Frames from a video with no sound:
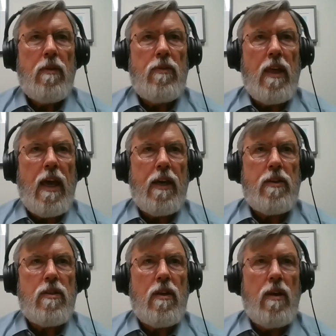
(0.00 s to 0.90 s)

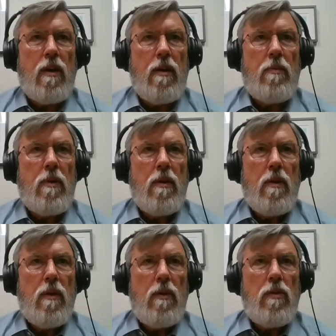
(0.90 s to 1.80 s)
that uh,
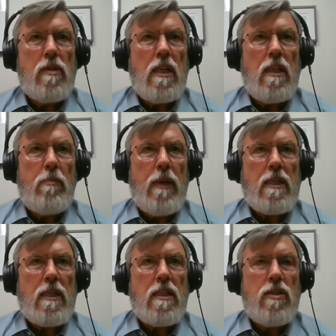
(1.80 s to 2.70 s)
you send the
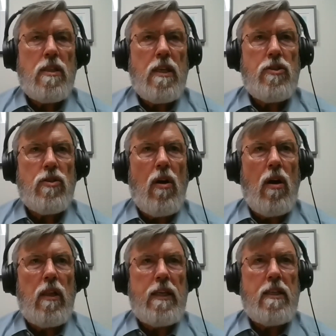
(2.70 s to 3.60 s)
message that you're
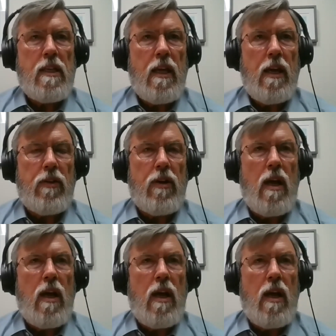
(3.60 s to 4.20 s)
all in it together.